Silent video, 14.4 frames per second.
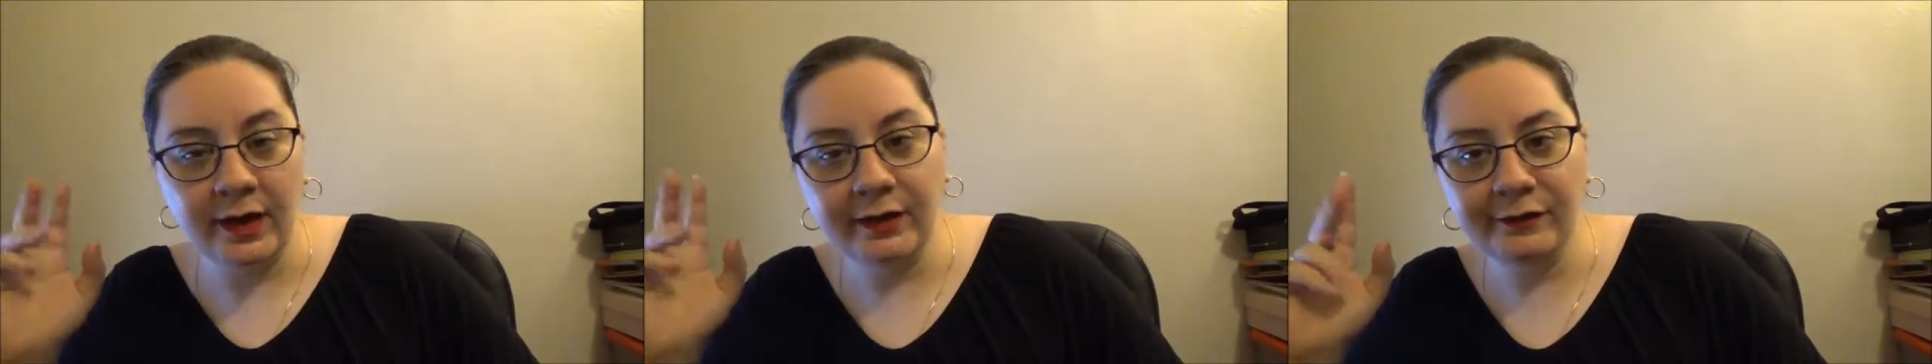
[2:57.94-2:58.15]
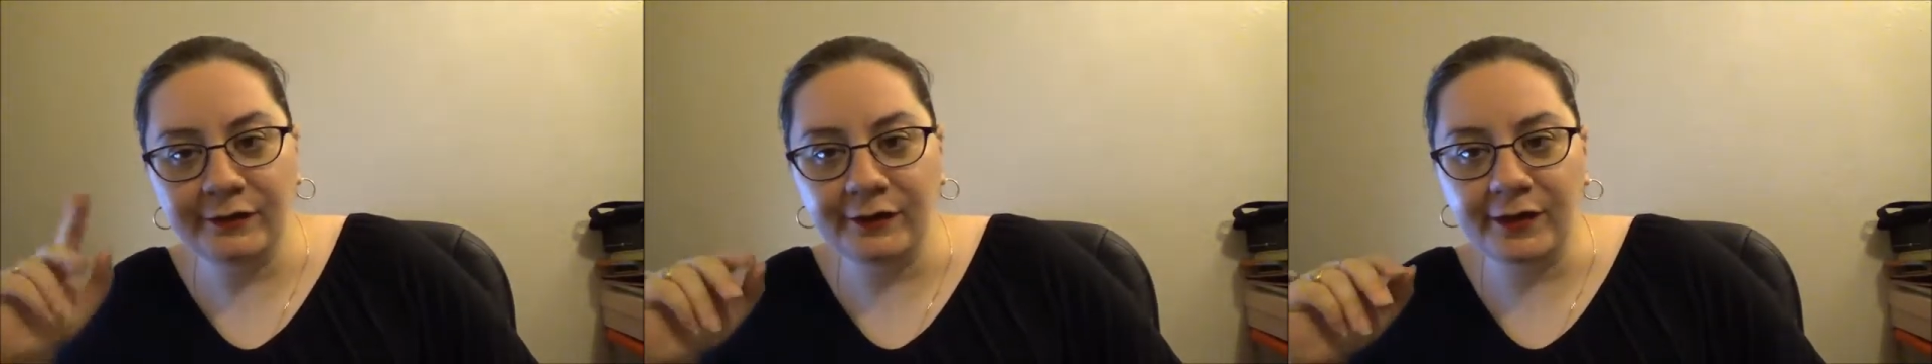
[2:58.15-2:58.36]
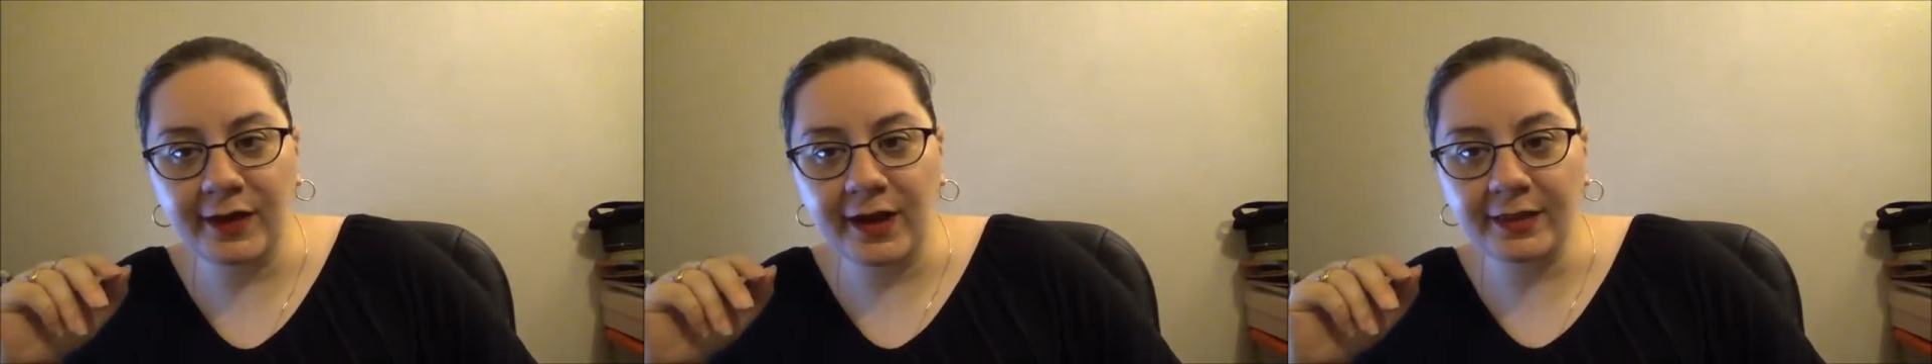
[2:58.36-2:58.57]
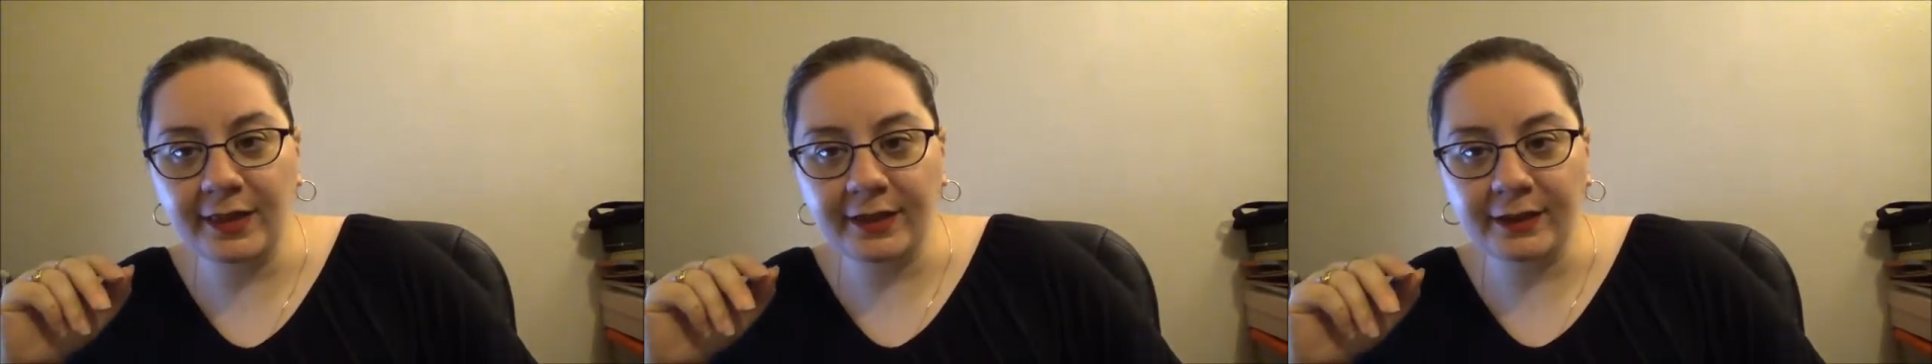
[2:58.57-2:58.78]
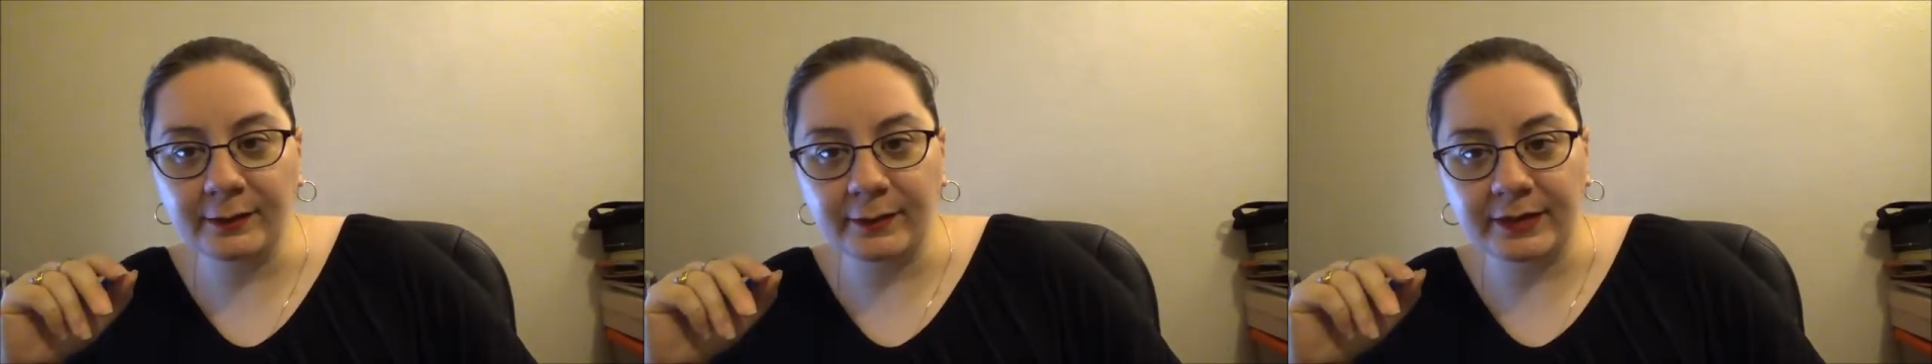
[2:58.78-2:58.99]
I don't know. I
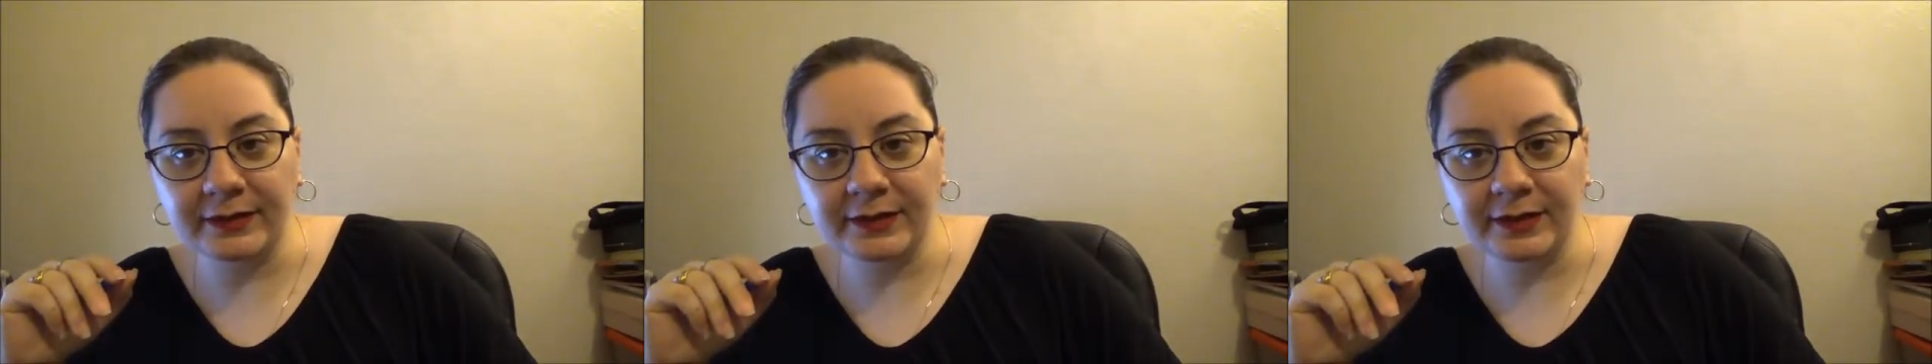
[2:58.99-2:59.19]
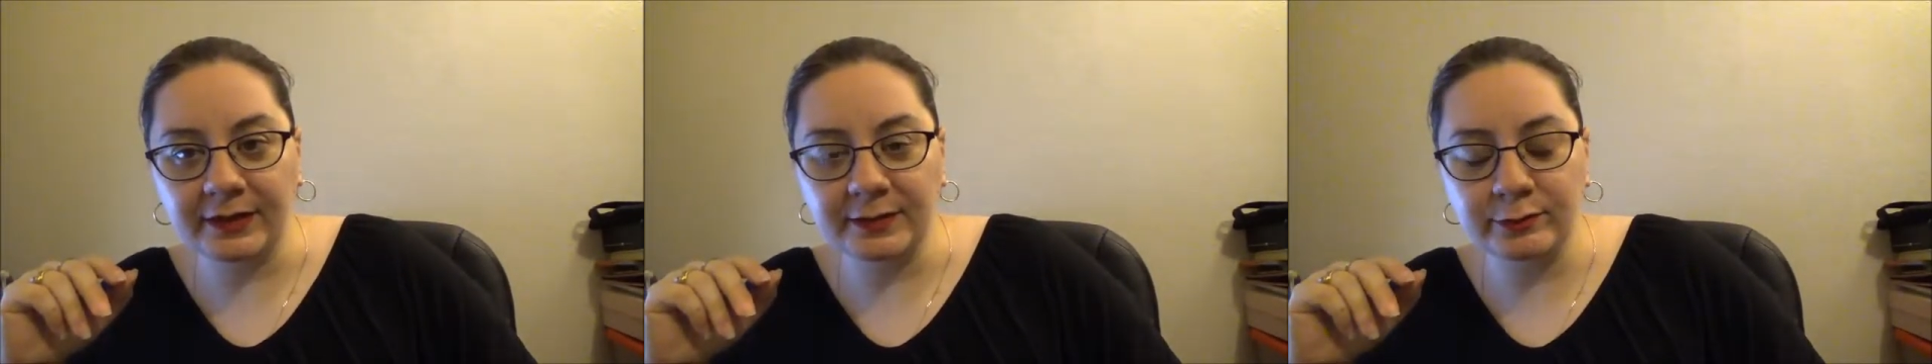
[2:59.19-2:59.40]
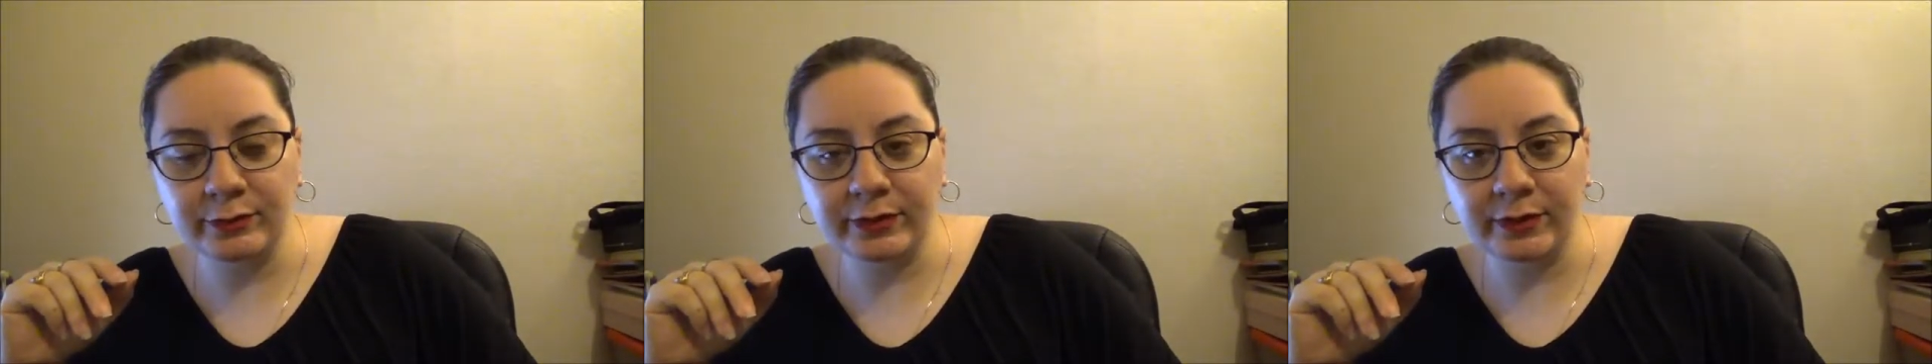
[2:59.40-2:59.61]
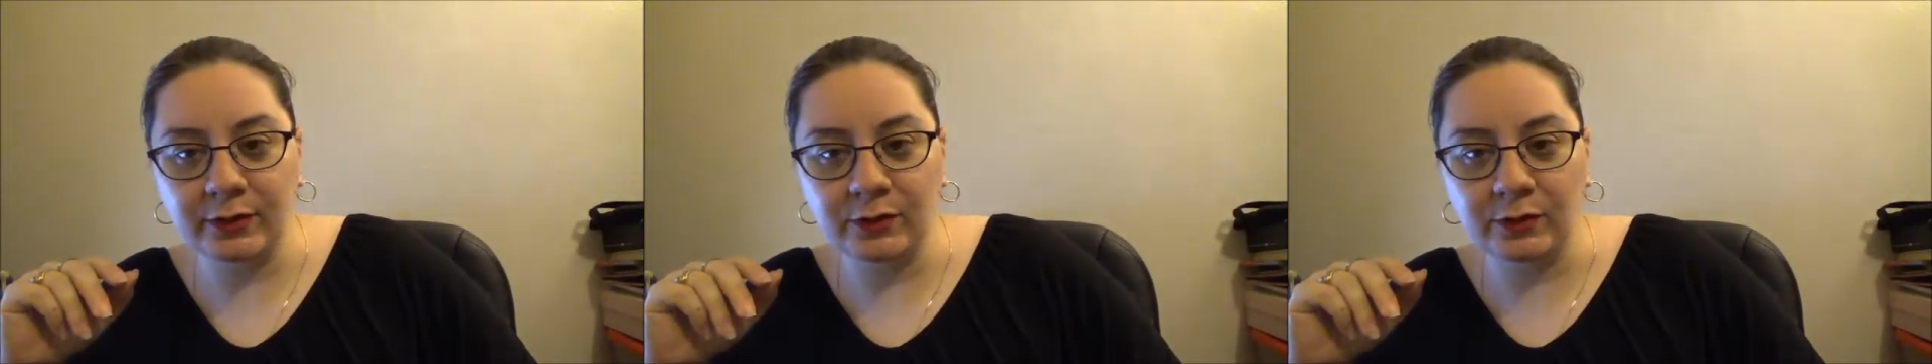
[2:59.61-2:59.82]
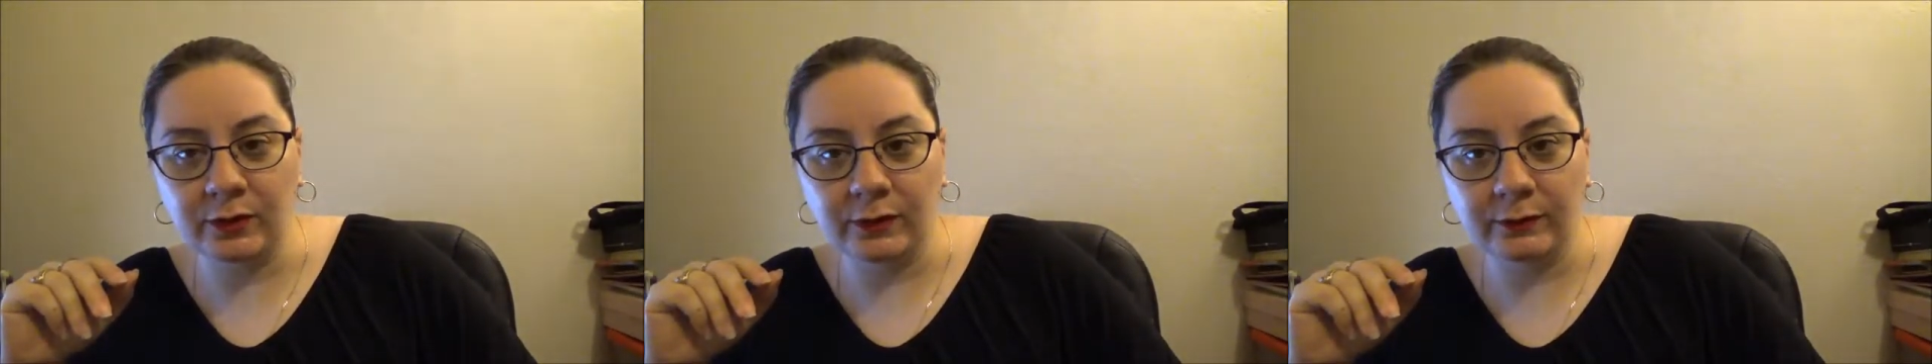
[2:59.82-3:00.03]
like him. I think he's pretty
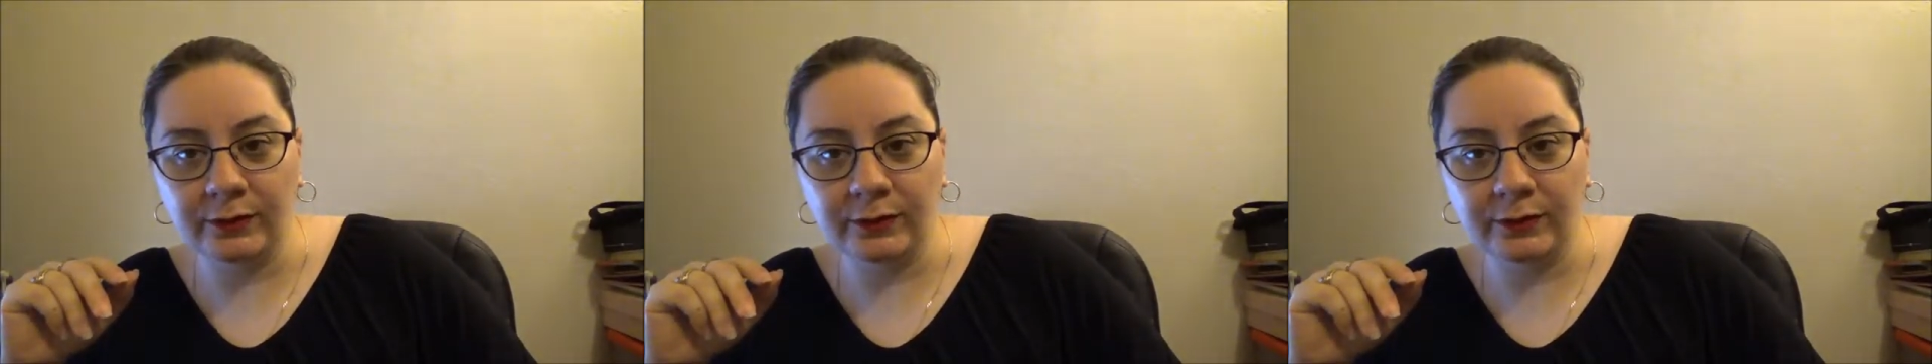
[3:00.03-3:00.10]
cool.